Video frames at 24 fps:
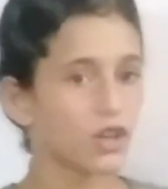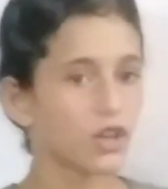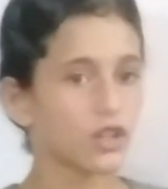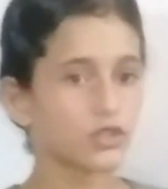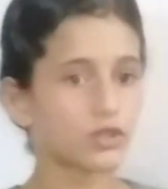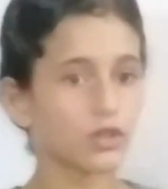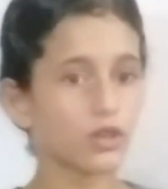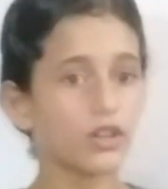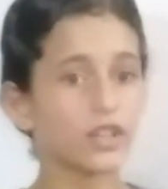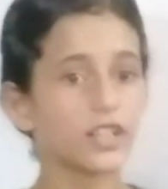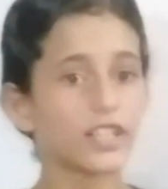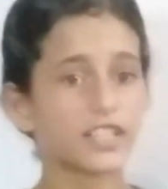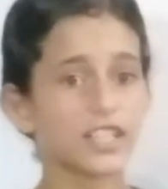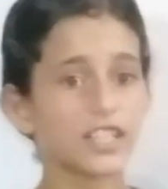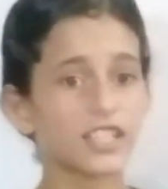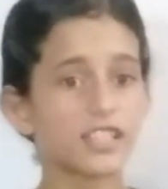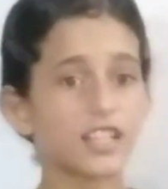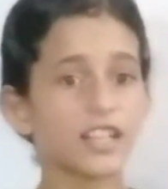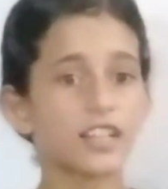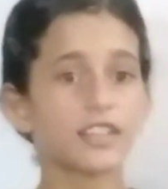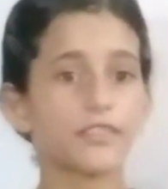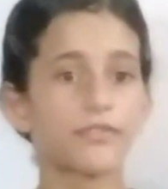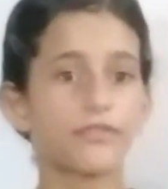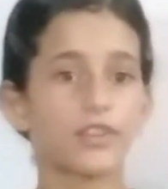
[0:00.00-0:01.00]
So it is
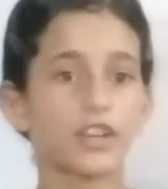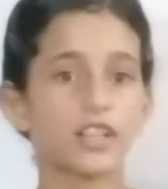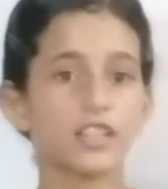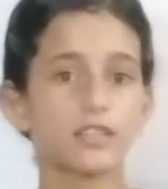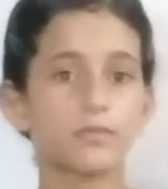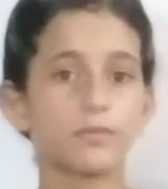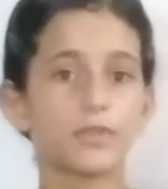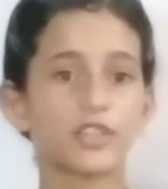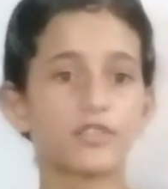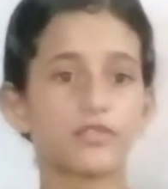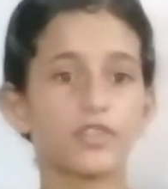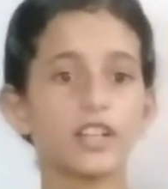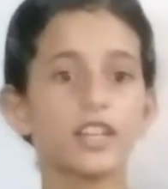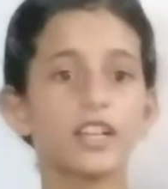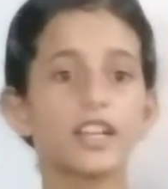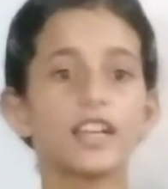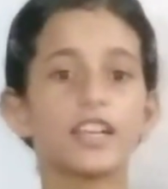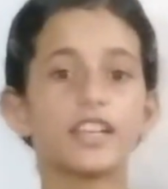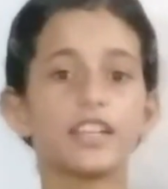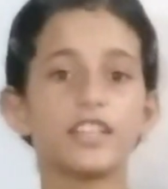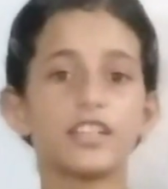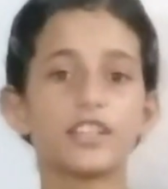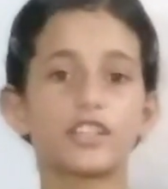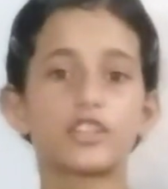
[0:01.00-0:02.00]
the difference between
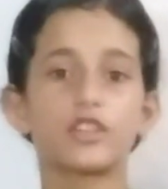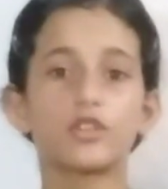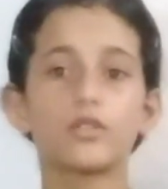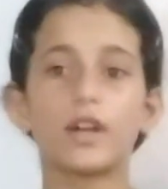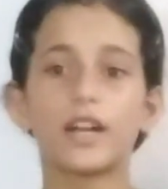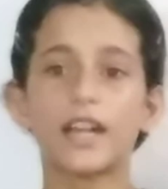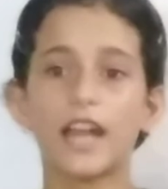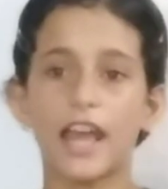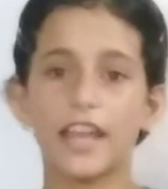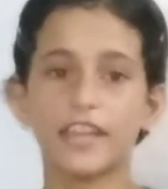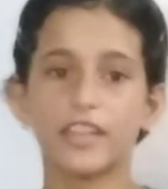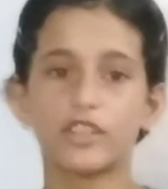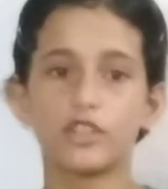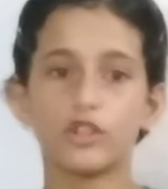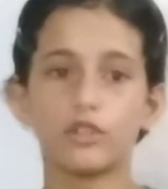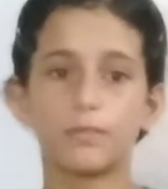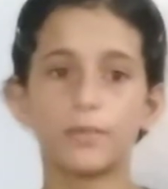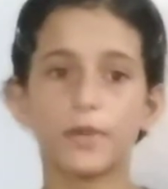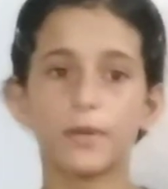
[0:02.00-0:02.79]
EQ and IQ.